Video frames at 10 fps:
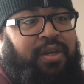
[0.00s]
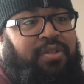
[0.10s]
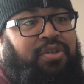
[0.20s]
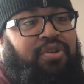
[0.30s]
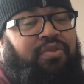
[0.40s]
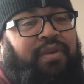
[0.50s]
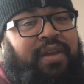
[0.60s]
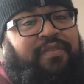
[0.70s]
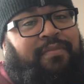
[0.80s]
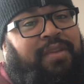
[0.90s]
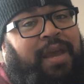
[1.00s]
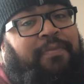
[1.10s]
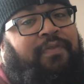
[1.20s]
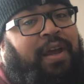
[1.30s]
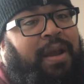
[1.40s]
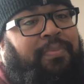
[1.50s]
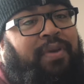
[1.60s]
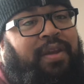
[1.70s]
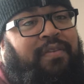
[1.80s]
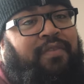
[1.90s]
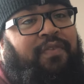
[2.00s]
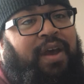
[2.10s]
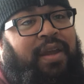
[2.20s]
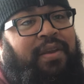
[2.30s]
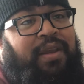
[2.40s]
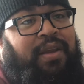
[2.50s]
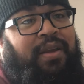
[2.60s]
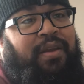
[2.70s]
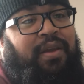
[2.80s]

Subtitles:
to create some type of comprehensive idea,